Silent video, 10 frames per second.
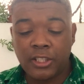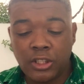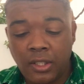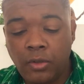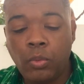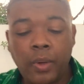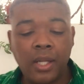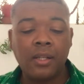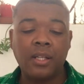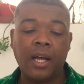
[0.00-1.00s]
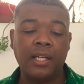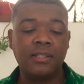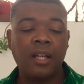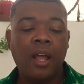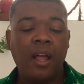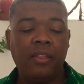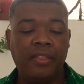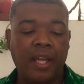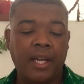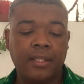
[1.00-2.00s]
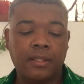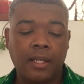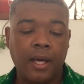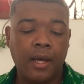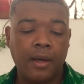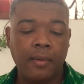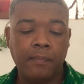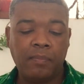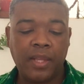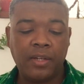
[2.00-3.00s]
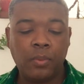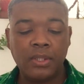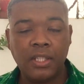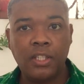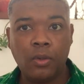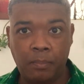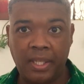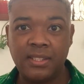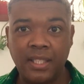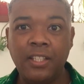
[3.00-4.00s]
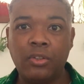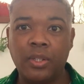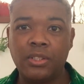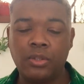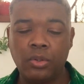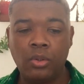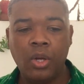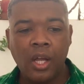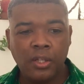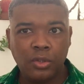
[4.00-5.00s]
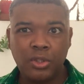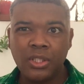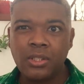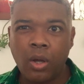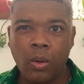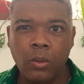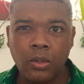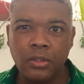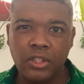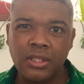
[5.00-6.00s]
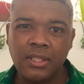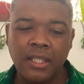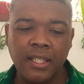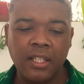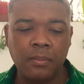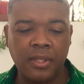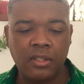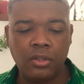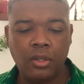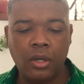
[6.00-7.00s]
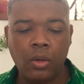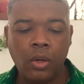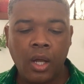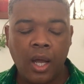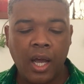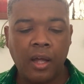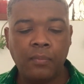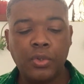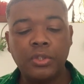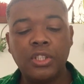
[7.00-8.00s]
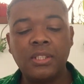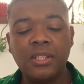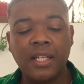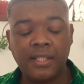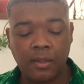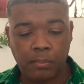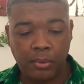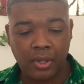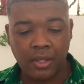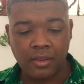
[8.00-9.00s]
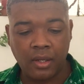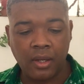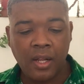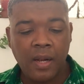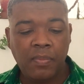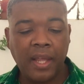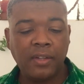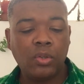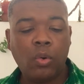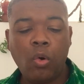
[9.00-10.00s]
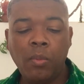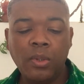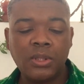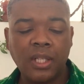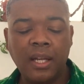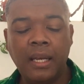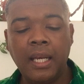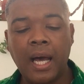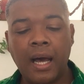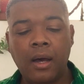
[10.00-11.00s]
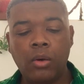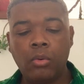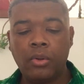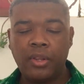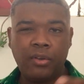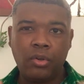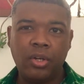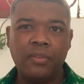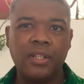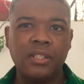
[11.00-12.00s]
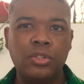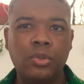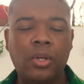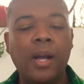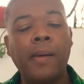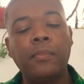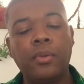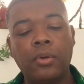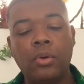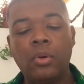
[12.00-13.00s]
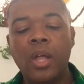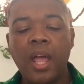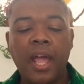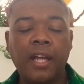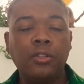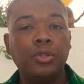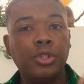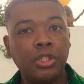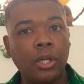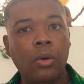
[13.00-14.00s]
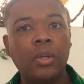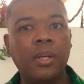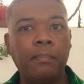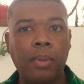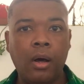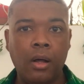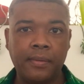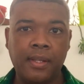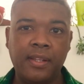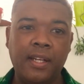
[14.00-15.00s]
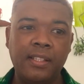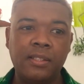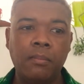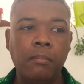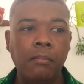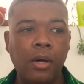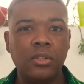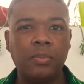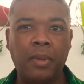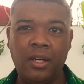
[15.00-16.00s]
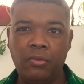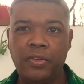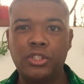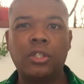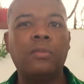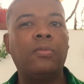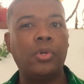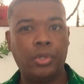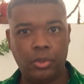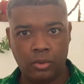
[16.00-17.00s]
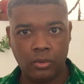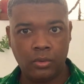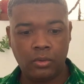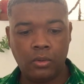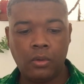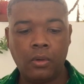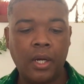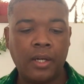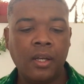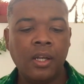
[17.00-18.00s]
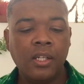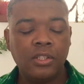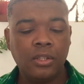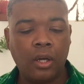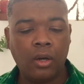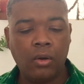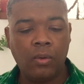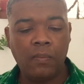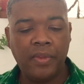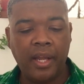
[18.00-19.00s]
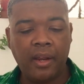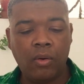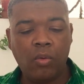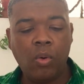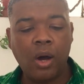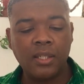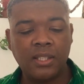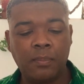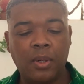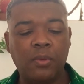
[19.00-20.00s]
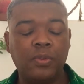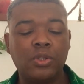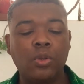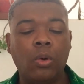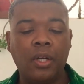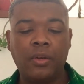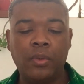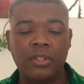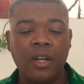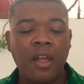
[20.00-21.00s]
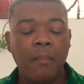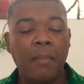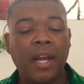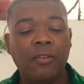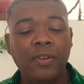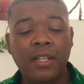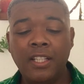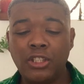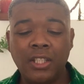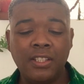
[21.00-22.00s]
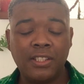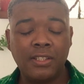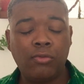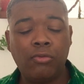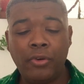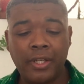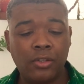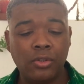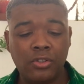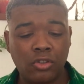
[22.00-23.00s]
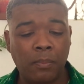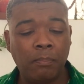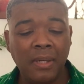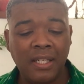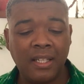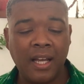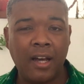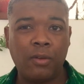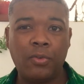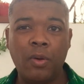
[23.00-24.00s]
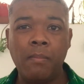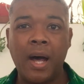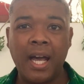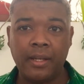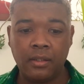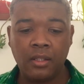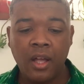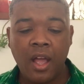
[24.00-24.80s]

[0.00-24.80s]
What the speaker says: actually realized that it was in your best interest to just hold on just a little bit, you know, to just take that breather and to almost allow the universe to come through and to show the path that is most beneficial for you. All right, so there was a bit of a stalling, which might have initially just freaked you completely out of your mind.